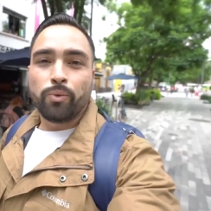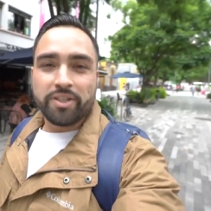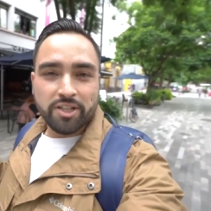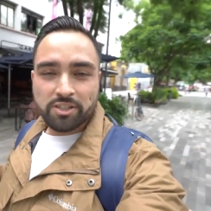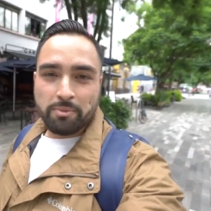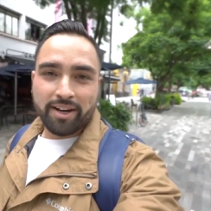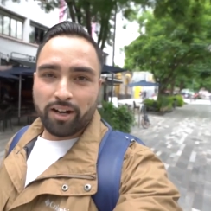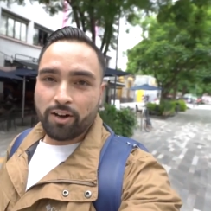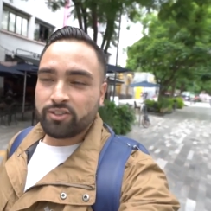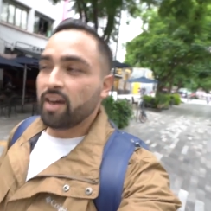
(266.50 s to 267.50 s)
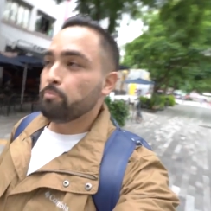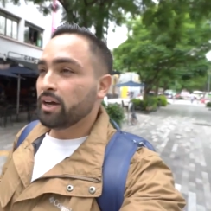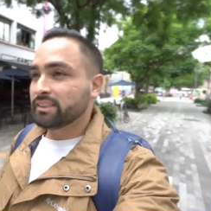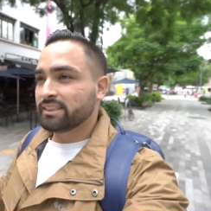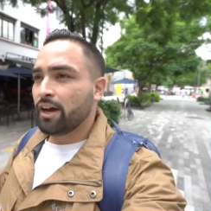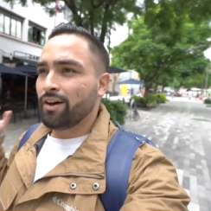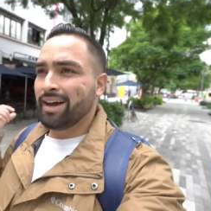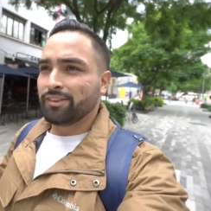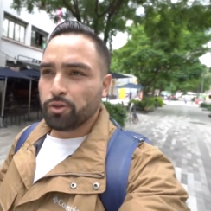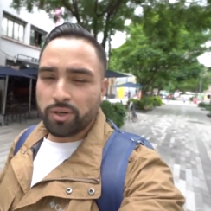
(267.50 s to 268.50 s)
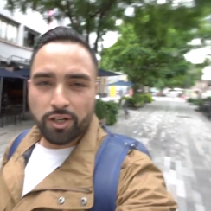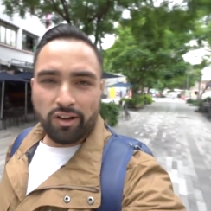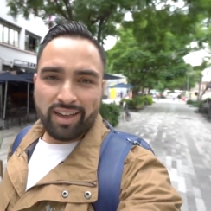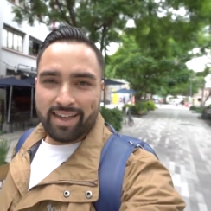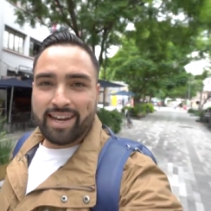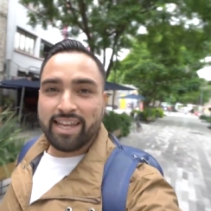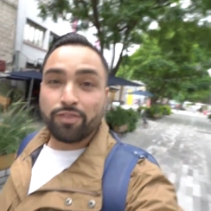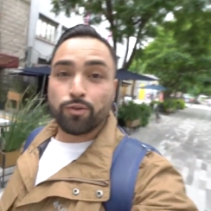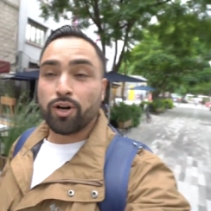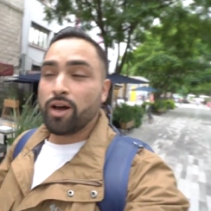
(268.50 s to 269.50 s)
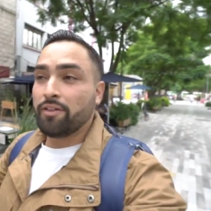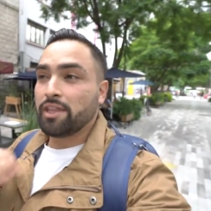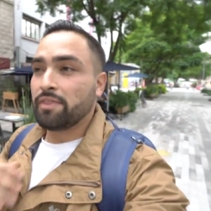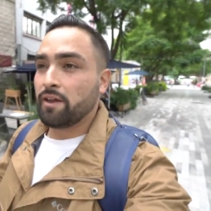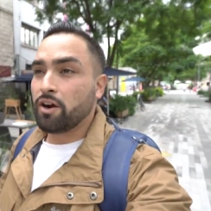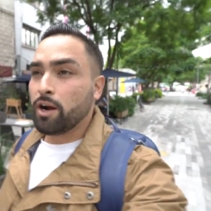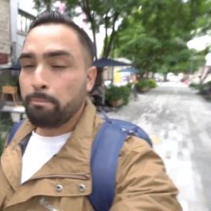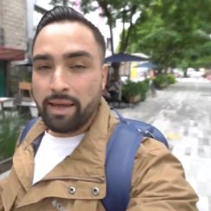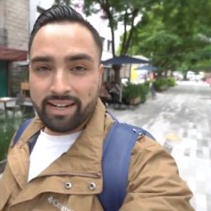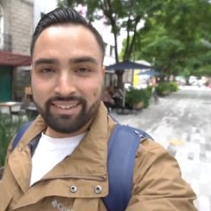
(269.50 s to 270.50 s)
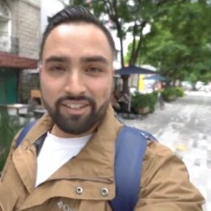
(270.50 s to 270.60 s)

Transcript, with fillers: We just made it off that bus. Now, I do want to go ahead and throw out that there are many